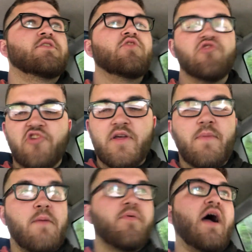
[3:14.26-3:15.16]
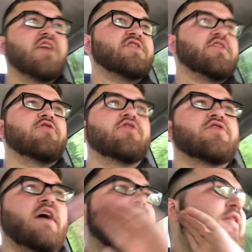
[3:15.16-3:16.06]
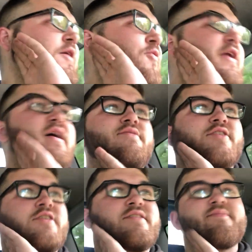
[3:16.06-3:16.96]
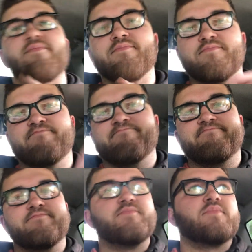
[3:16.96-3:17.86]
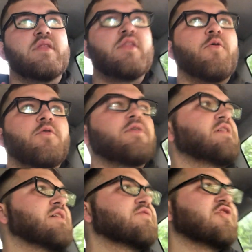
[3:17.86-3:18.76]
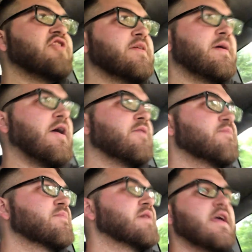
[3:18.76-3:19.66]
usually my projects are just kind of like whatever, and no one really gives a shit about them.